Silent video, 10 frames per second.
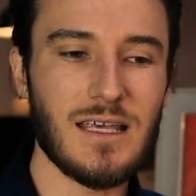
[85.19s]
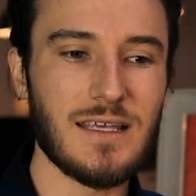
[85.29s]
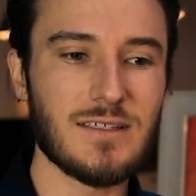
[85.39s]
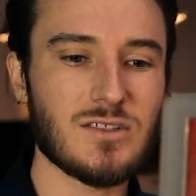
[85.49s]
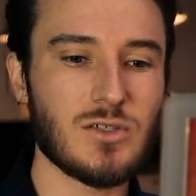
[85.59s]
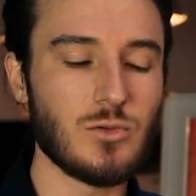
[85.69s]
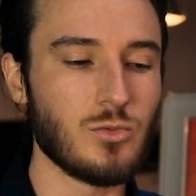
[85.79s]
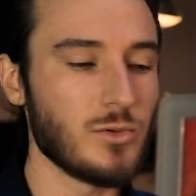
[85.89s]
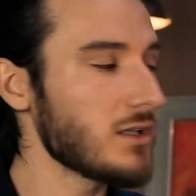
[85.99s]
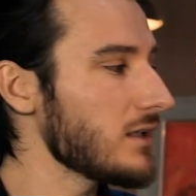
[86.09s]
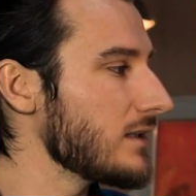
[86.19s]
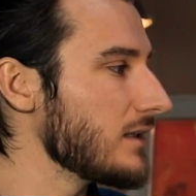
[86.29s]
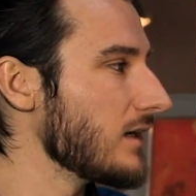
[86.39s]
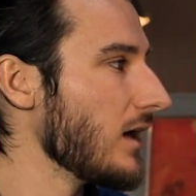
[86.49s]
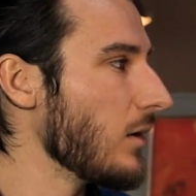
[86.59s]
is to
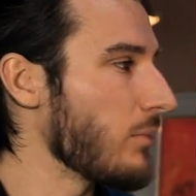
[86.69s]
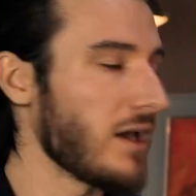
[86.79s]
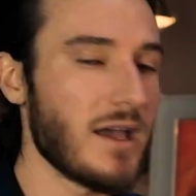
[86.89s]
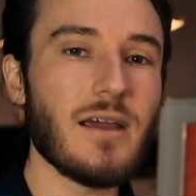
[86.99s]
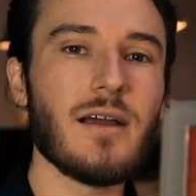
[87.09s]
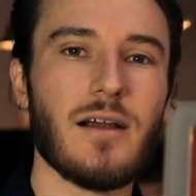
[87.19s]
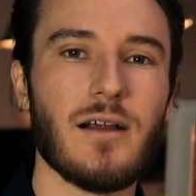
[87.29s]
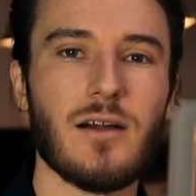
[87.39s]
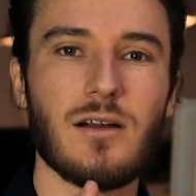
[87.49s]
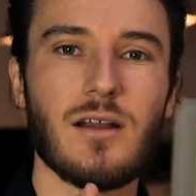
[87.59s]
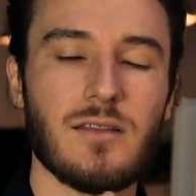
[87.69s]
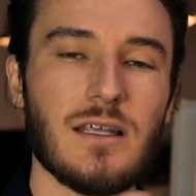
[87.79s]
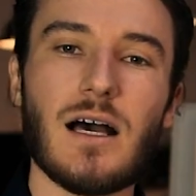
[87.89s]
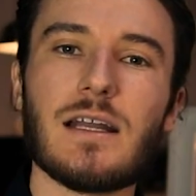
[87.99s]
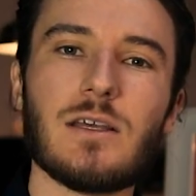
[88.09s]
really pair
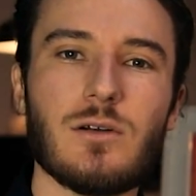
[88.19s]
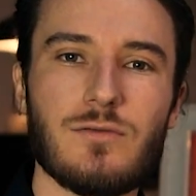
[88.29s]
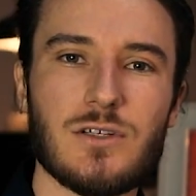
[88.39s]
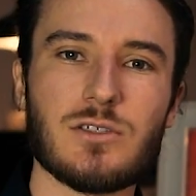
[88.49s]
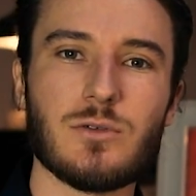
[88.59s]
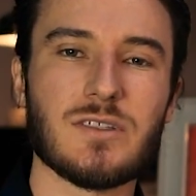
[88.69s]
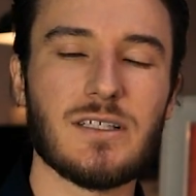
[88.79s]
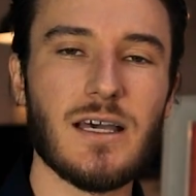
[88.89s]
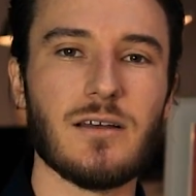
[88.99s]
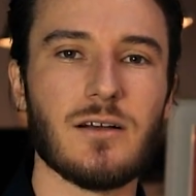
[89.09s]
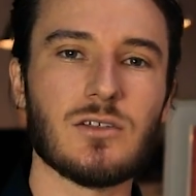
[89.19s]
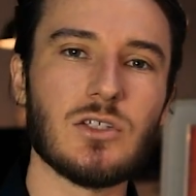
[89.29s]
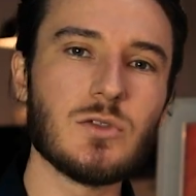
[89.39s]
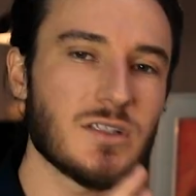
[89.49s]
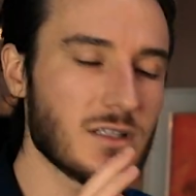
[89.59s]
the audio and visual together,
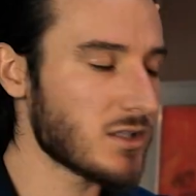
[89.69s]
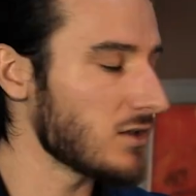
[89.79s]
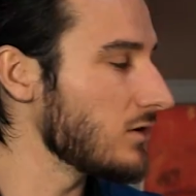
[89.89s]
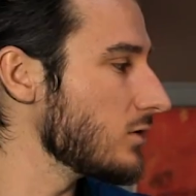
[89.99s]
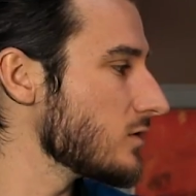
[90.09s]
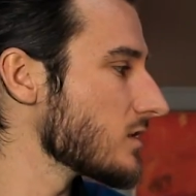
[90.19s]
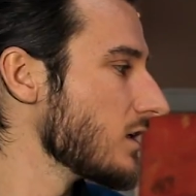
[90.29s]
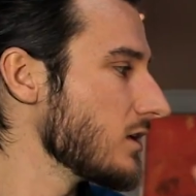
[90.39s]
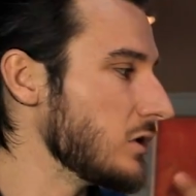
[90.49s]
using the cues,